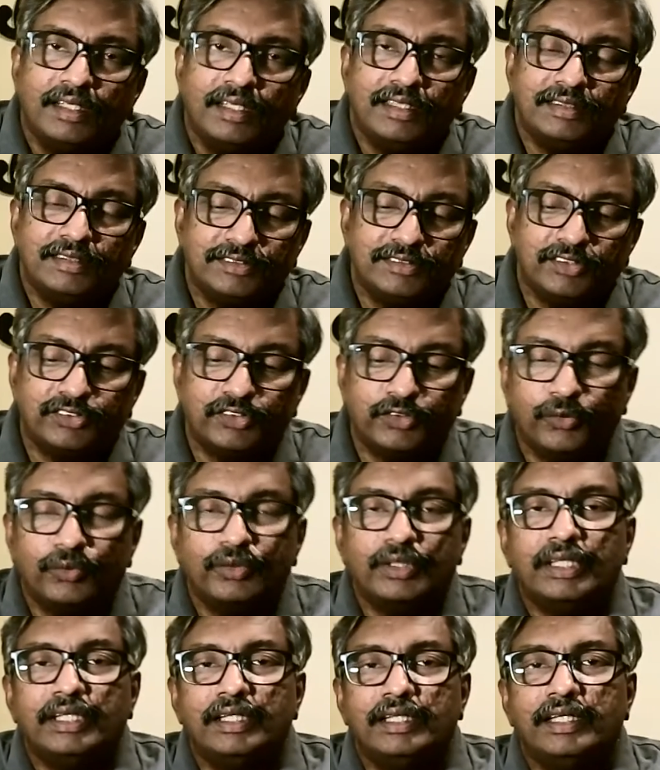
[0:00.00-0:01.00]
There's a
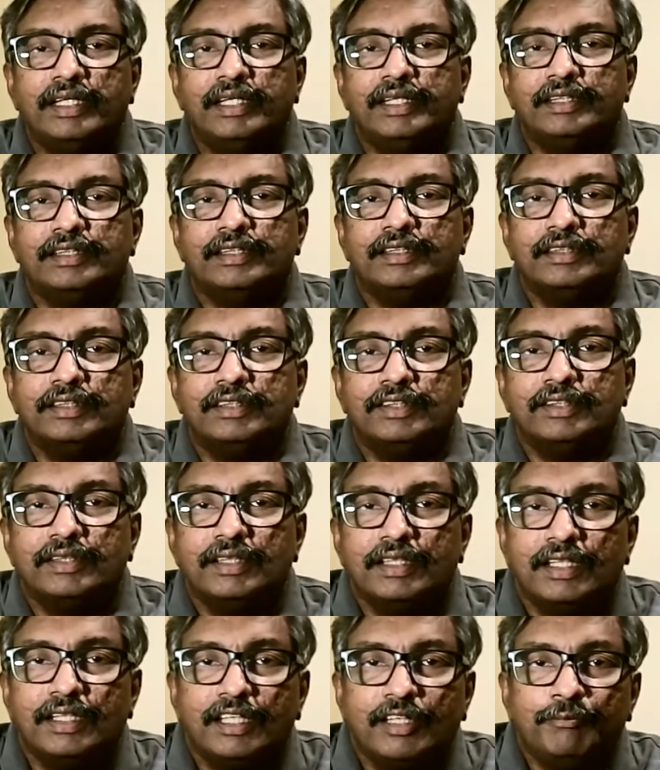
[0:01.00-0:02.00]
story in
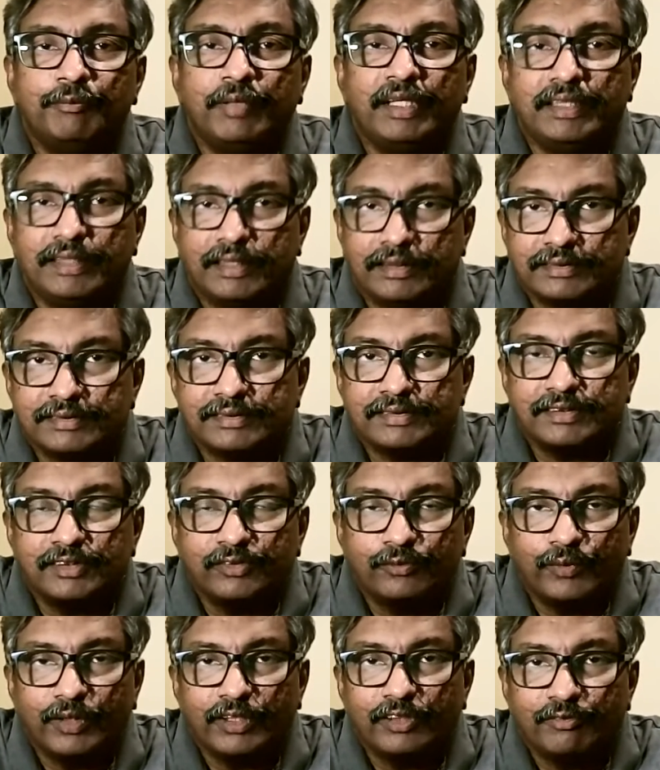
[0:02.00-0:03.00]
Peanuts,
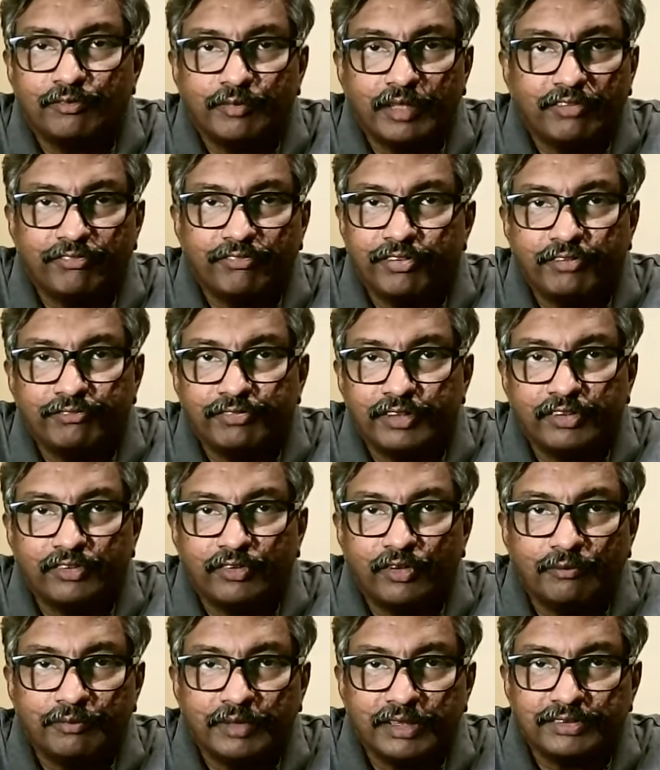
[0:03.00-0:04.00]
one of my favorite
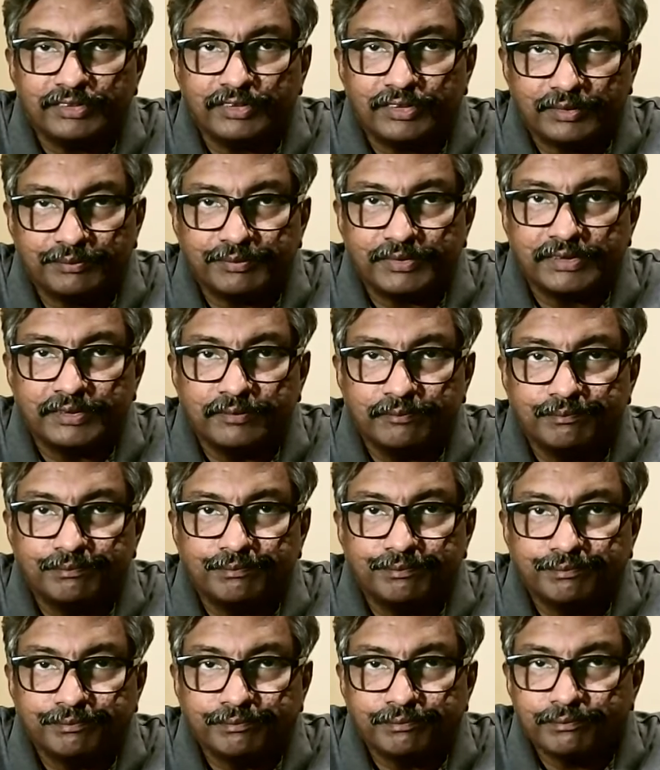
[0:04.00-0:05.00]
comic strips.
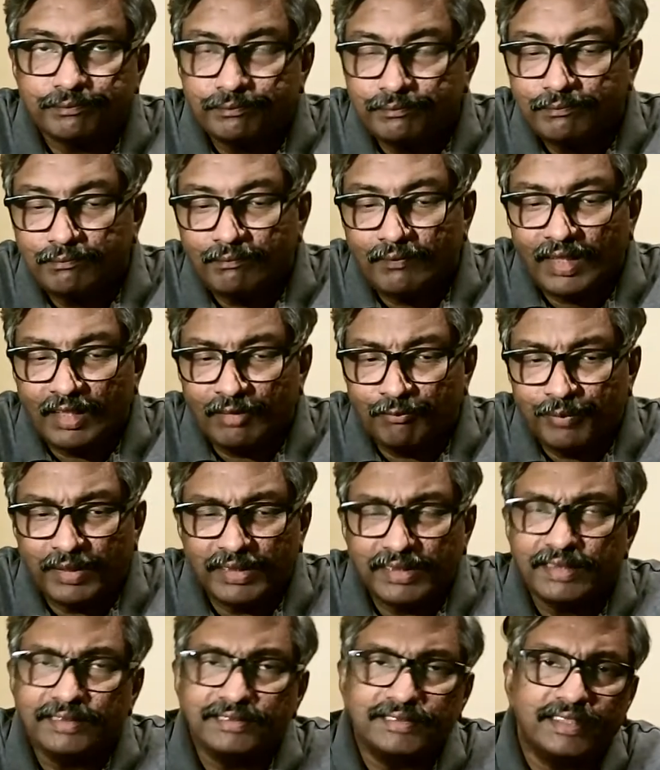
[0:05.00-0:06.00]

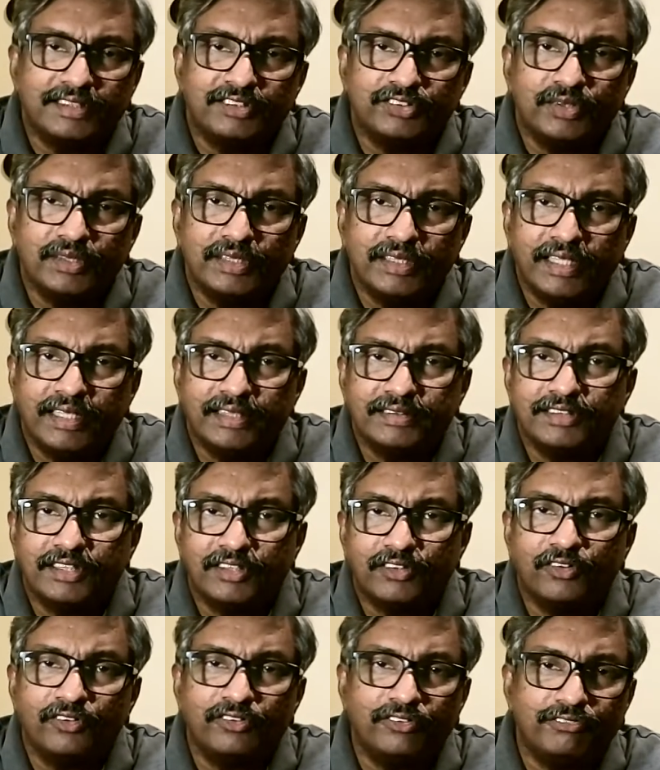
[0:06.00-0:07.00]
Peanuts actually has a
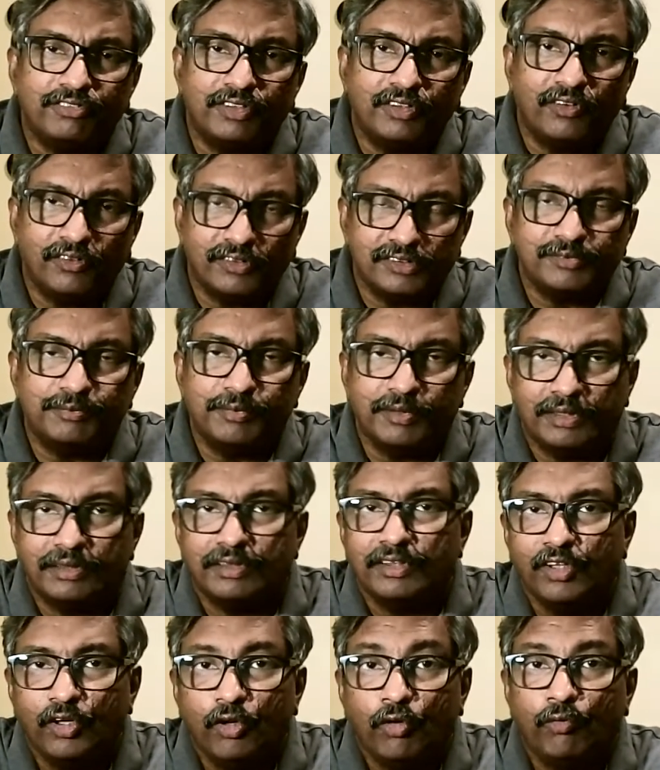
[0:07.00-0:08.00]
lot of the gospel
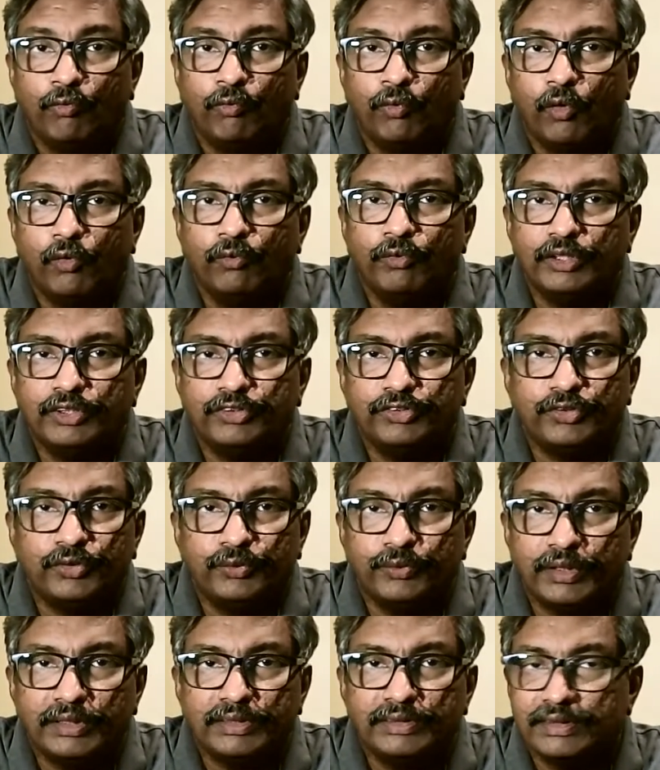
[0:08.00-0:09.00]
woven
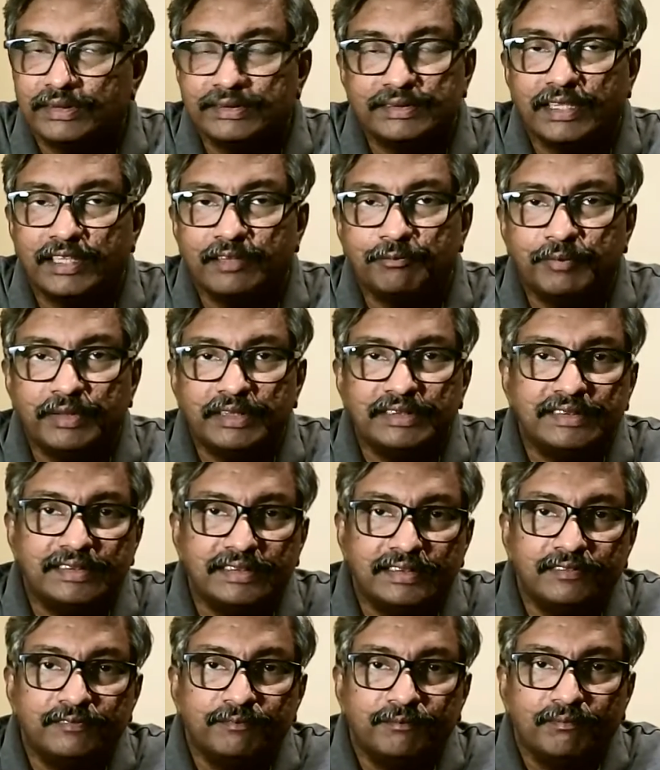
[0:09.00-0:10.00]
through it, just like
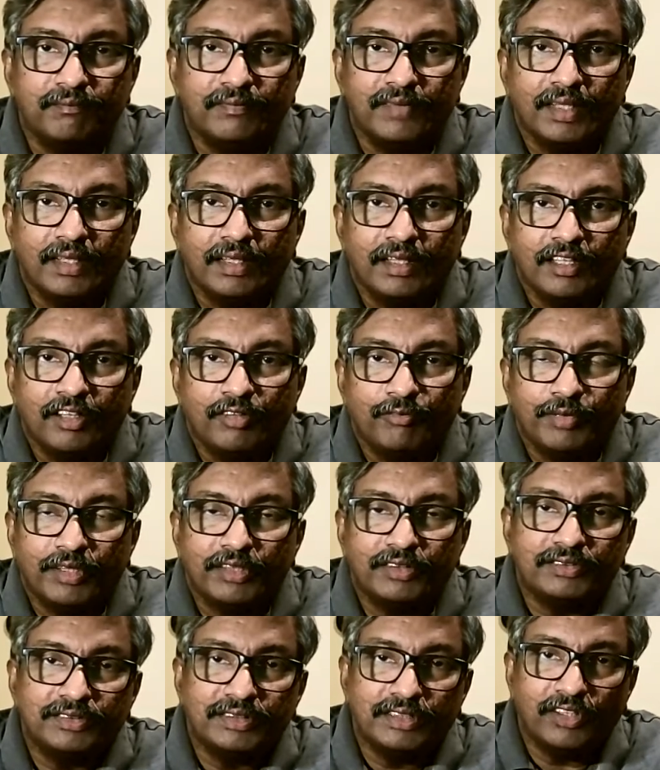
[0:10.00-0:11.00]
BC,
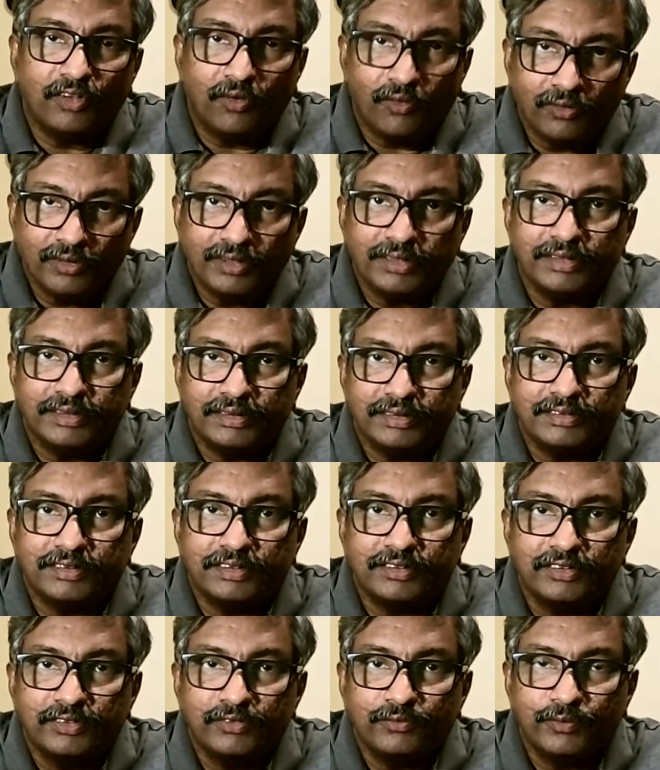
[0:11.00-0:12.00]
because the
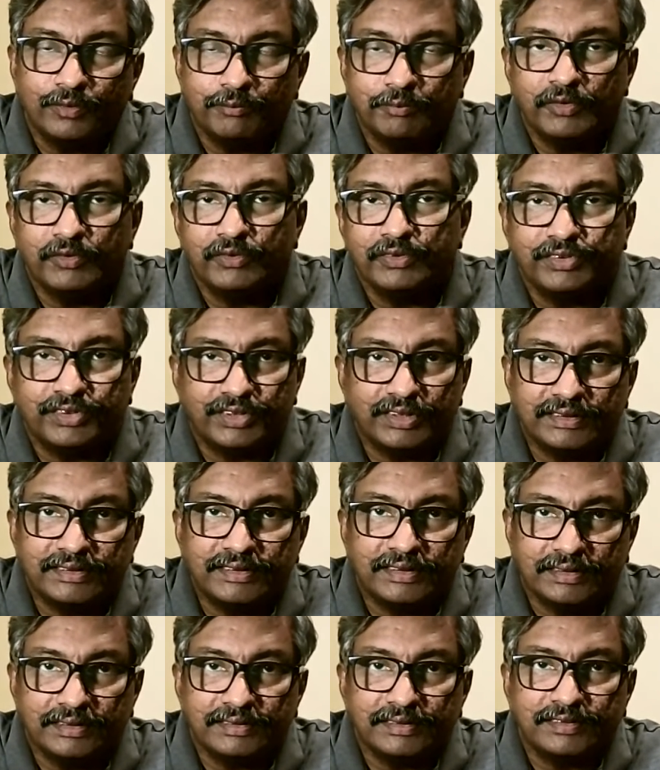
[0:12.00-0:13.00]
authors were both
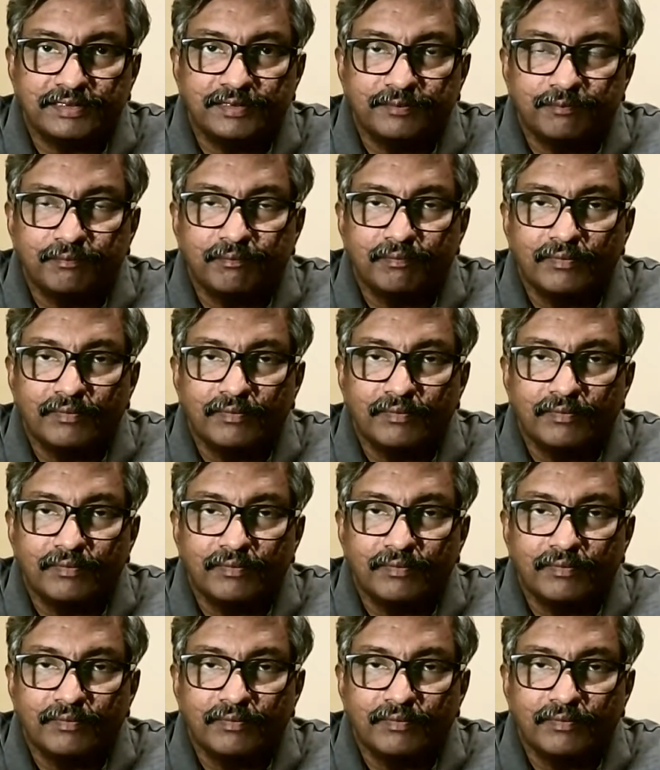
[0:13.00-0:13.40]
Christians.